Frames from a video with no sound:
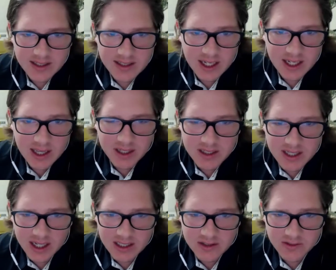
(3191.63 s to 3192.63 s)
and dynamic
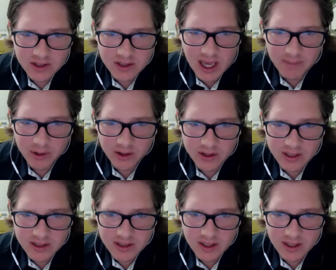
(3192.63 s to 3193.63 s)
tests for scapular
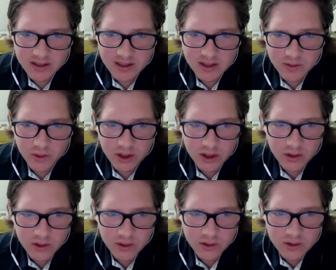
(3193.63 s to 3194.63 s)
dyskinesis were
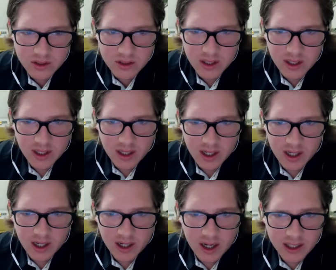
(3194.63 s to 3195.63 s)
used,
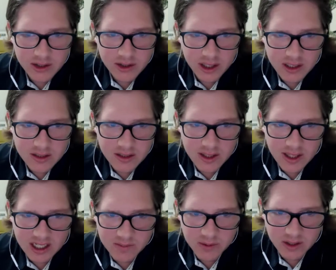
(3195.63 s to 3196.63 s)
contrary to the
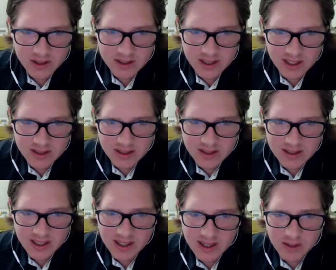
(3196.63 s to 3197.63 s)
expert consensus,
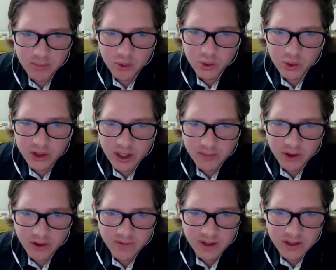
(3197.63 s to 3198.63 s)
and the pooled
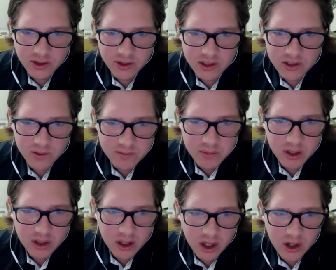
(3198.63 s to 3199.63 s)
number of injuries was
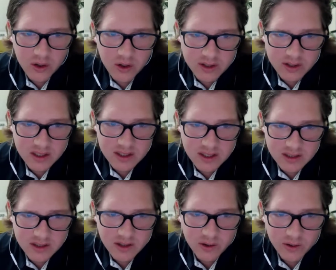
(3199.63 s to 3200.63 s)
below the
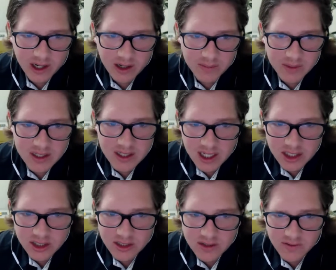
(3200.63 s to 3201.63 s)
statistical
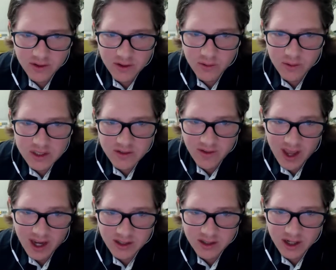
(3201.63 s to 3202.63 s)
recommendations for the risk
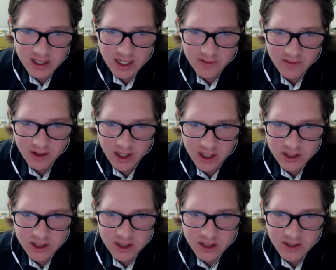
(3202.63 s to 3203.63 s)
factor
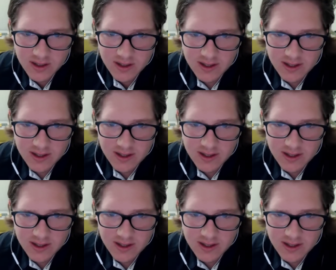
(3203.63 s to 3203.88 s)
identification.